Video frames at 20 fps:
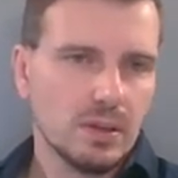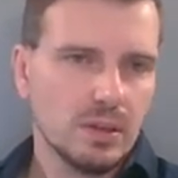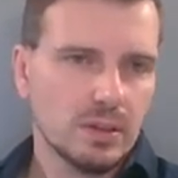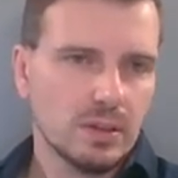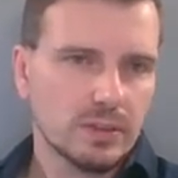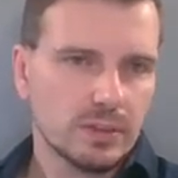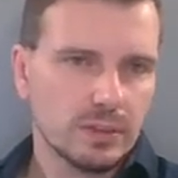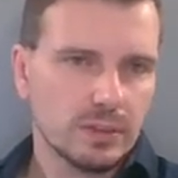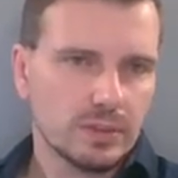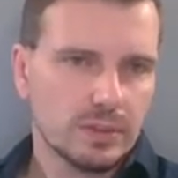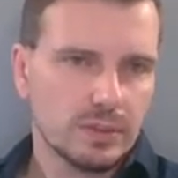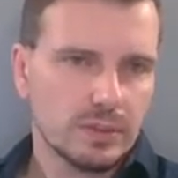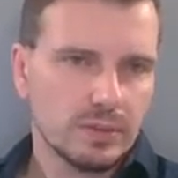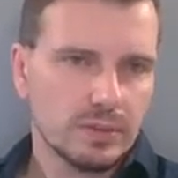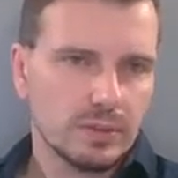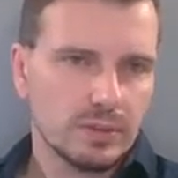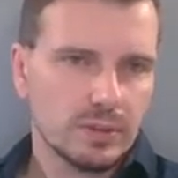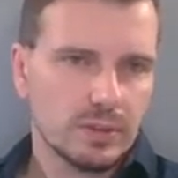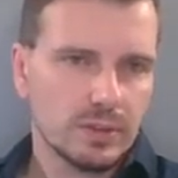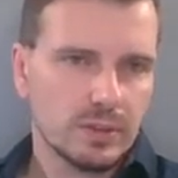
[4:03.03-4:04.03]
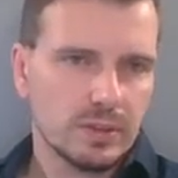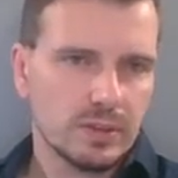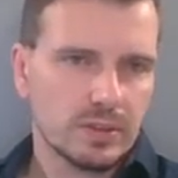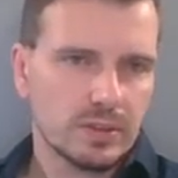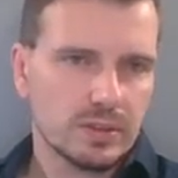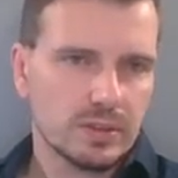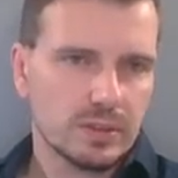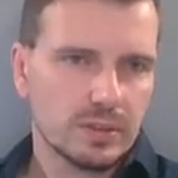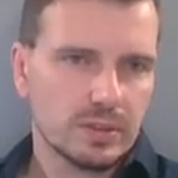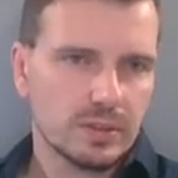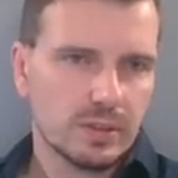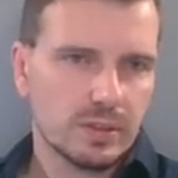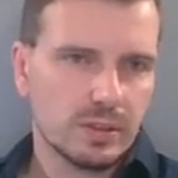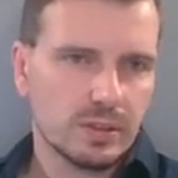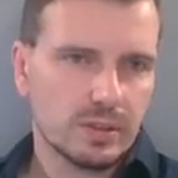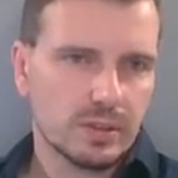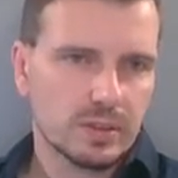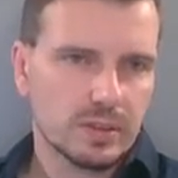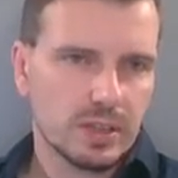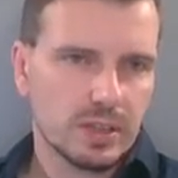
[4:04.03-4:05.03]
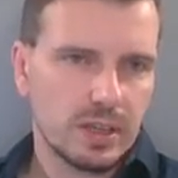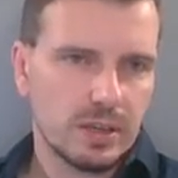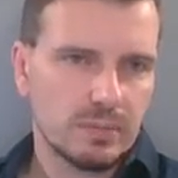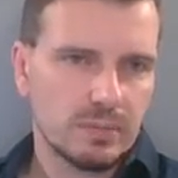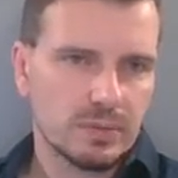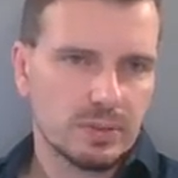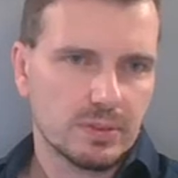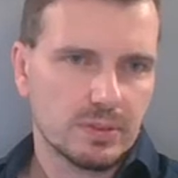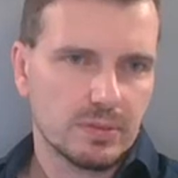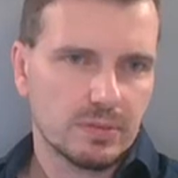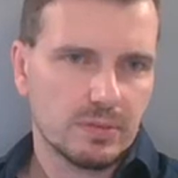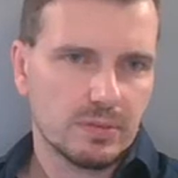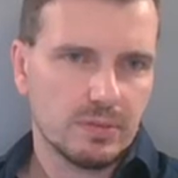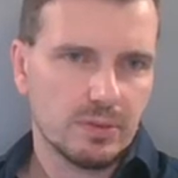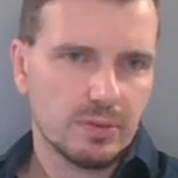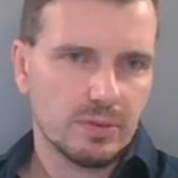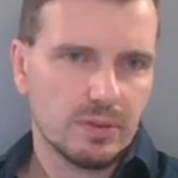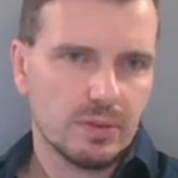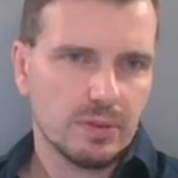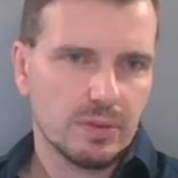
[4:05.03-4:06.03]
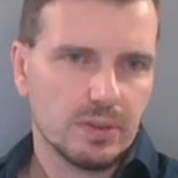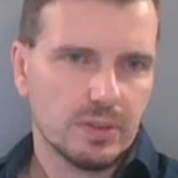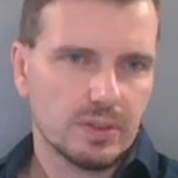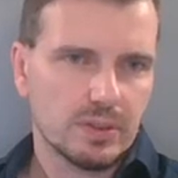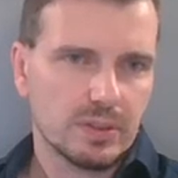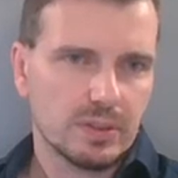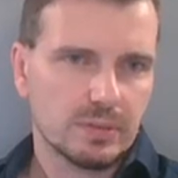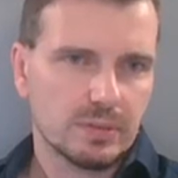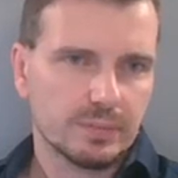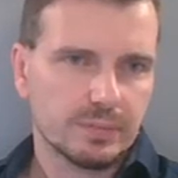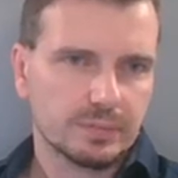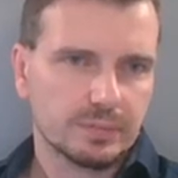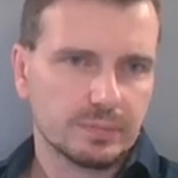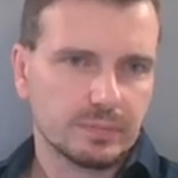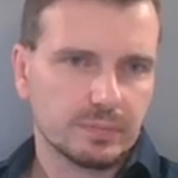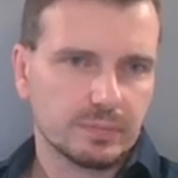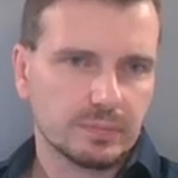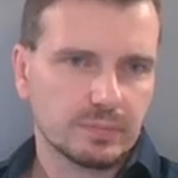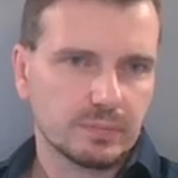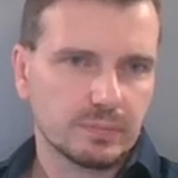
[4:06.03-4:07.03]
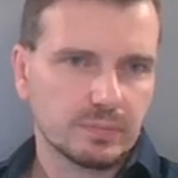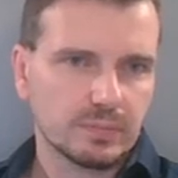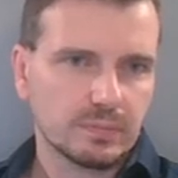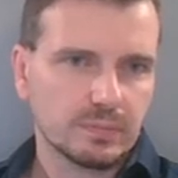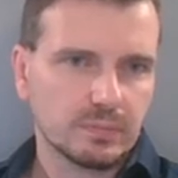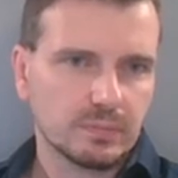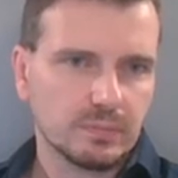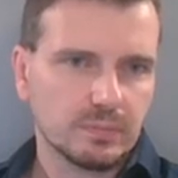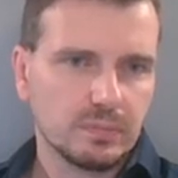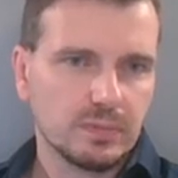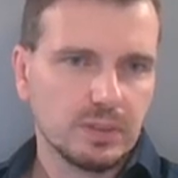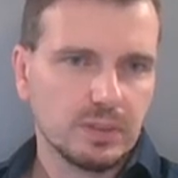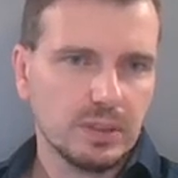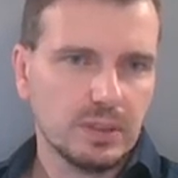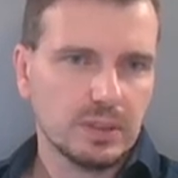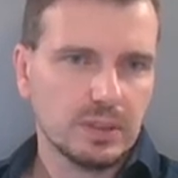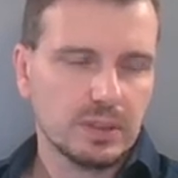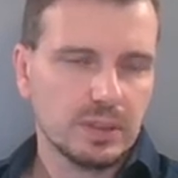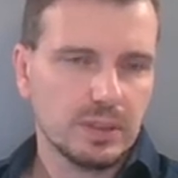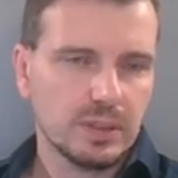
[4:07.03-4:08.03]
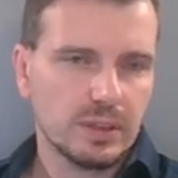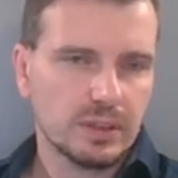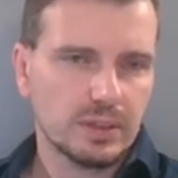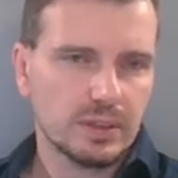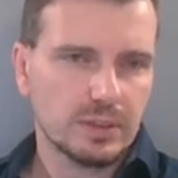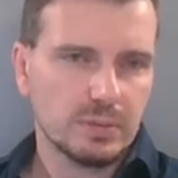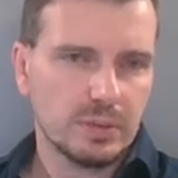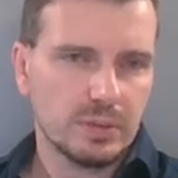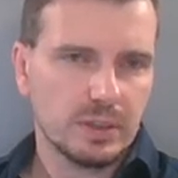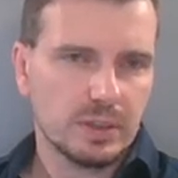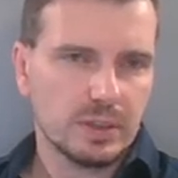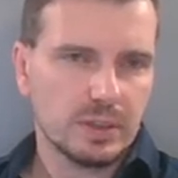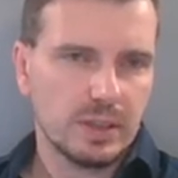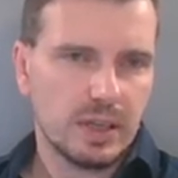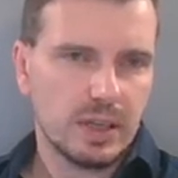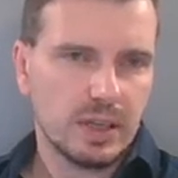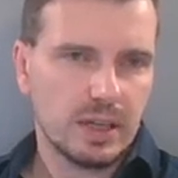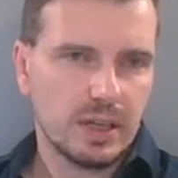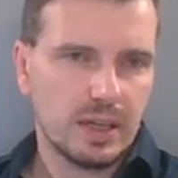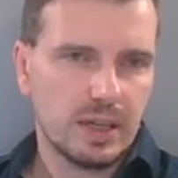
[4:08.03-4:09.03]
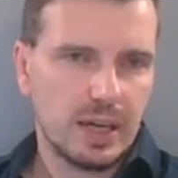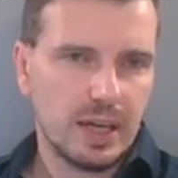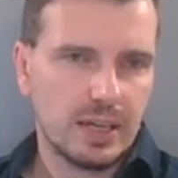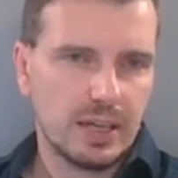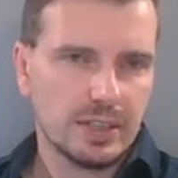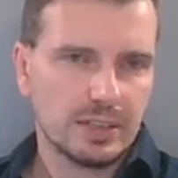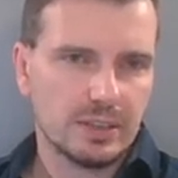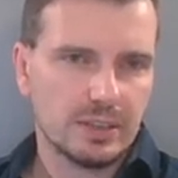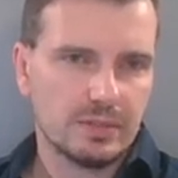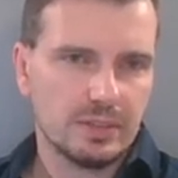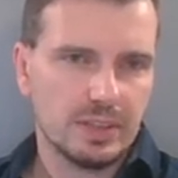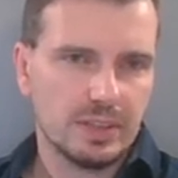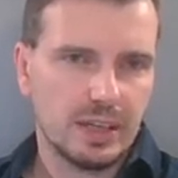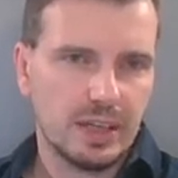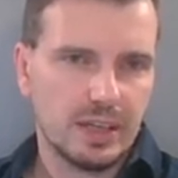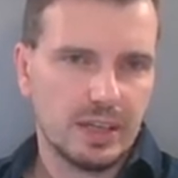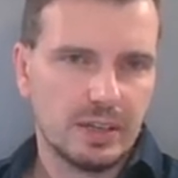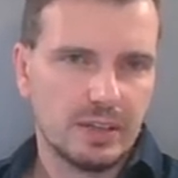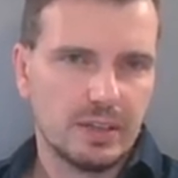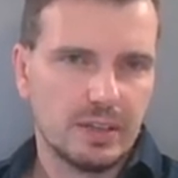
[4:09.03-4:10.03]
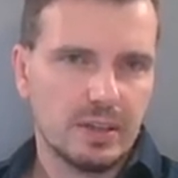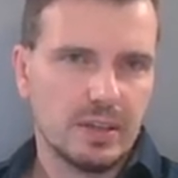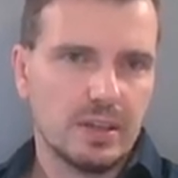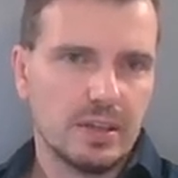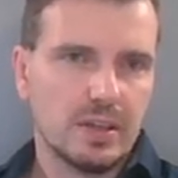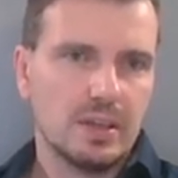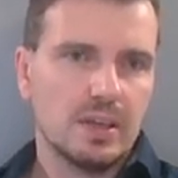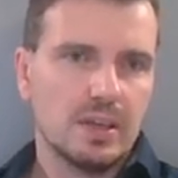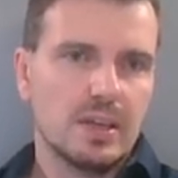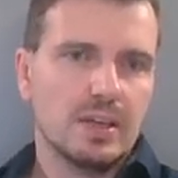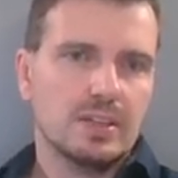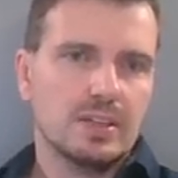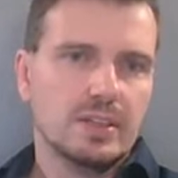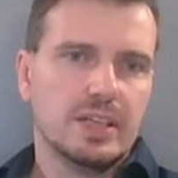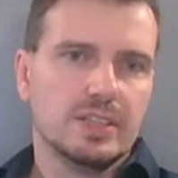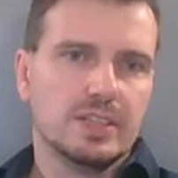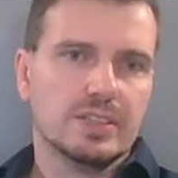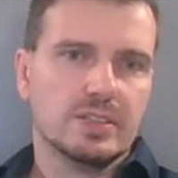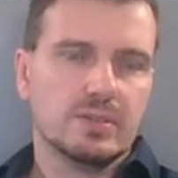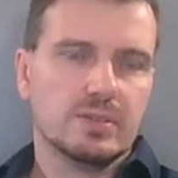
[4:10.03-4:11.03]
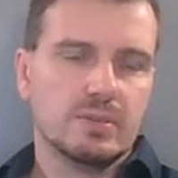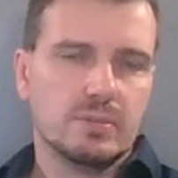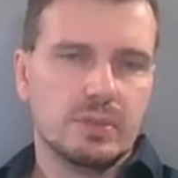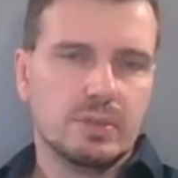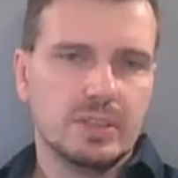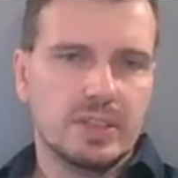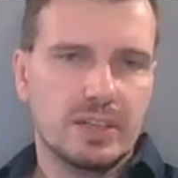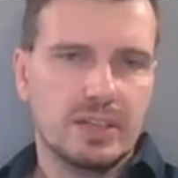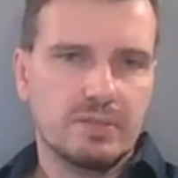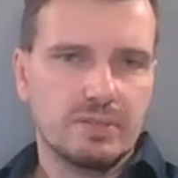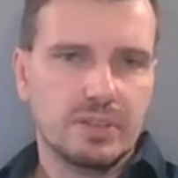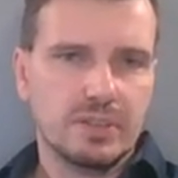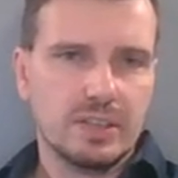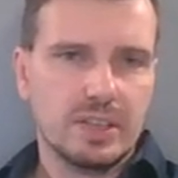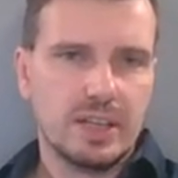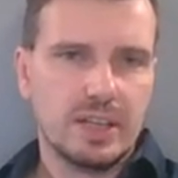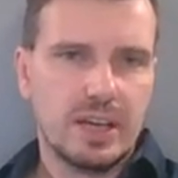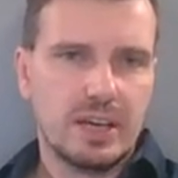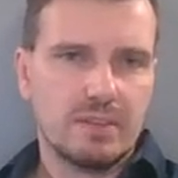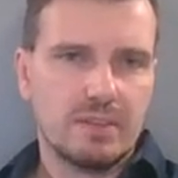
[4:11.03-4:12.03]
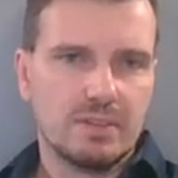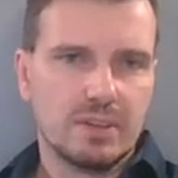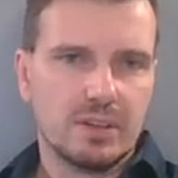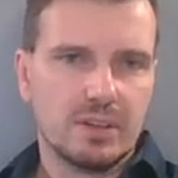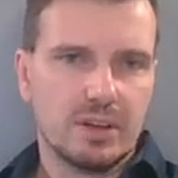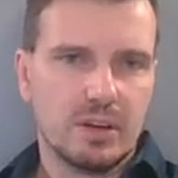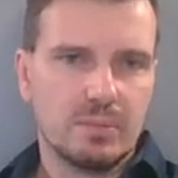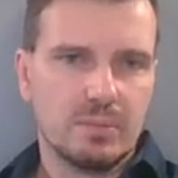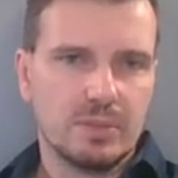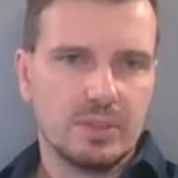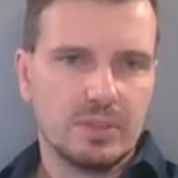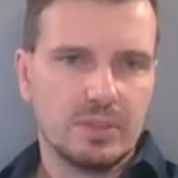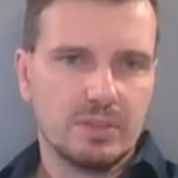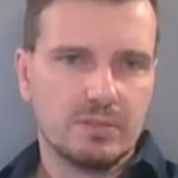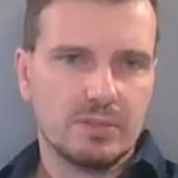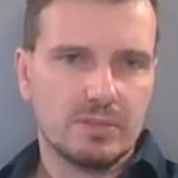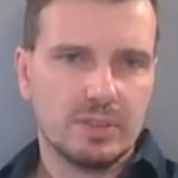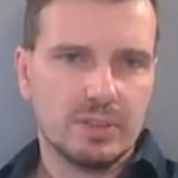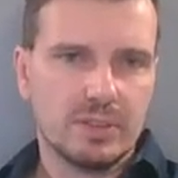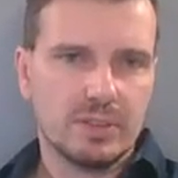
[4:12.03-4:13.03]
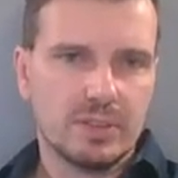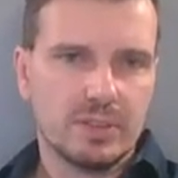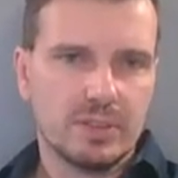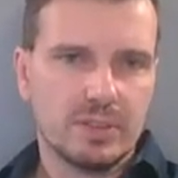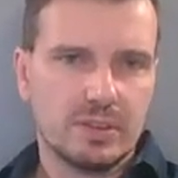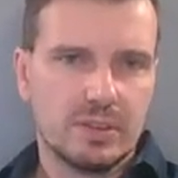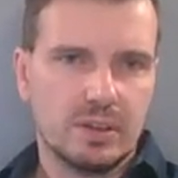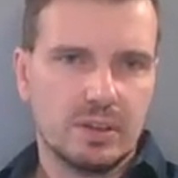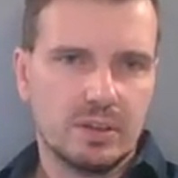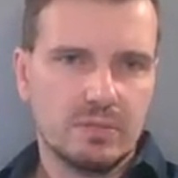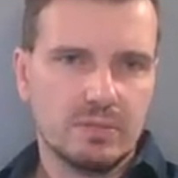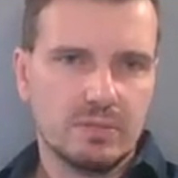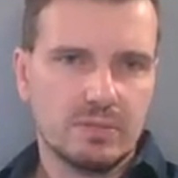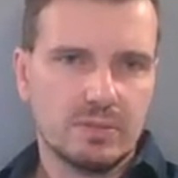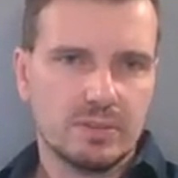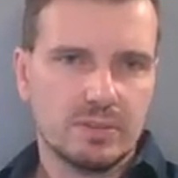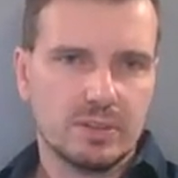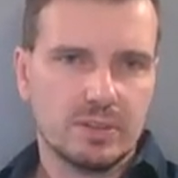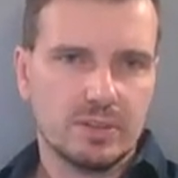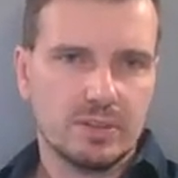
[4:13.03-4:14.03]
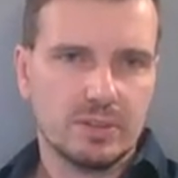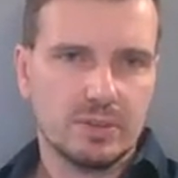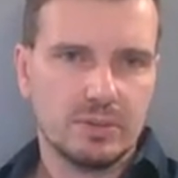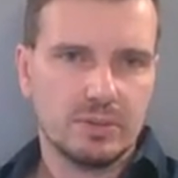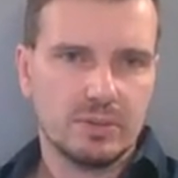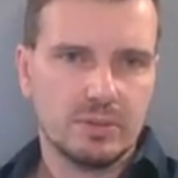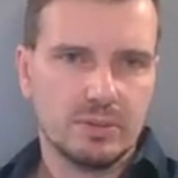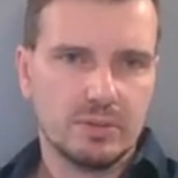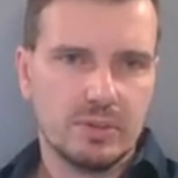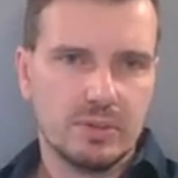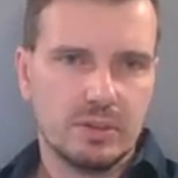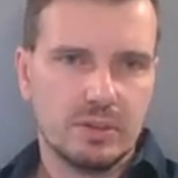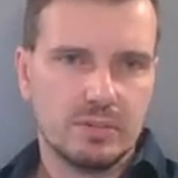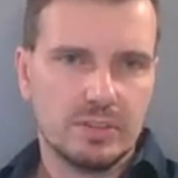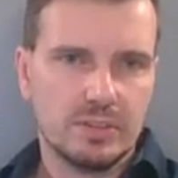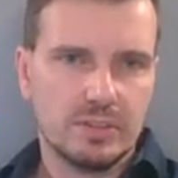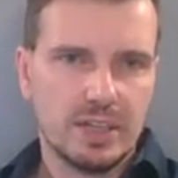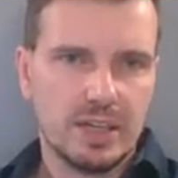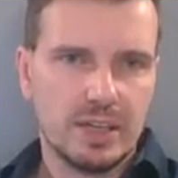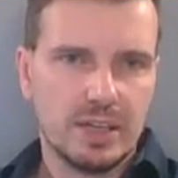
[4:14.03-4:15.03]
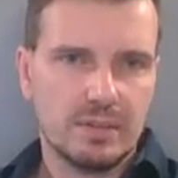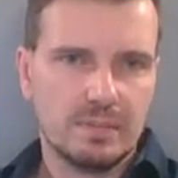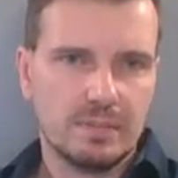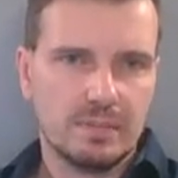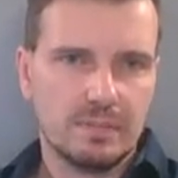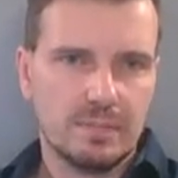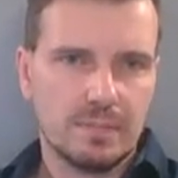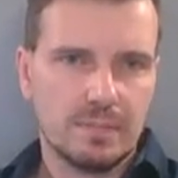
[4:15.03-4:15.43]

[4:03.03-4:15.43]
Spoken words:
So 2/3 times 4/3 is going to be 8/9. Yes, we definitely have a common difference of 2/9.